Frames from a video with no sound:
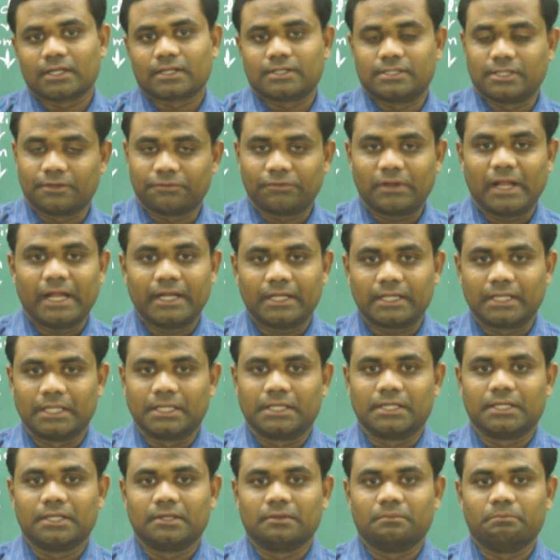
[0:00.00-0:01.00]

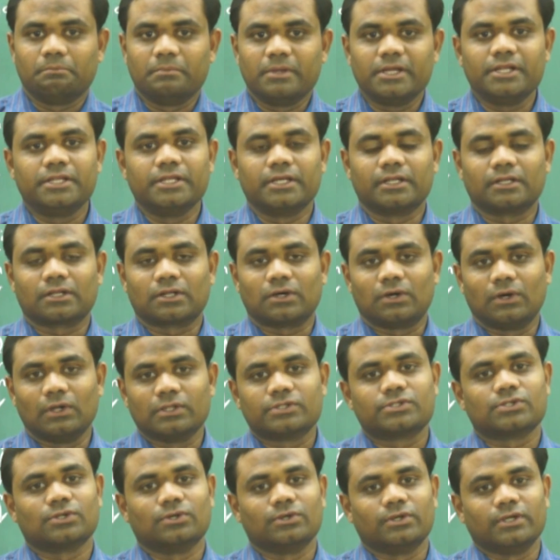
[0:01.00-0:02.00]
definitely median
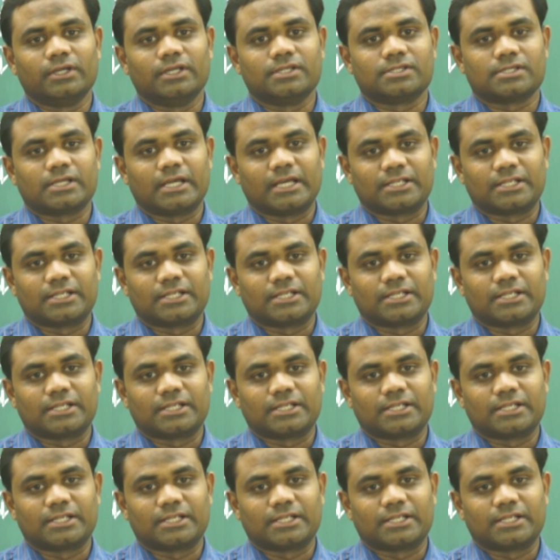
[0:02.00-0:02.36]
also is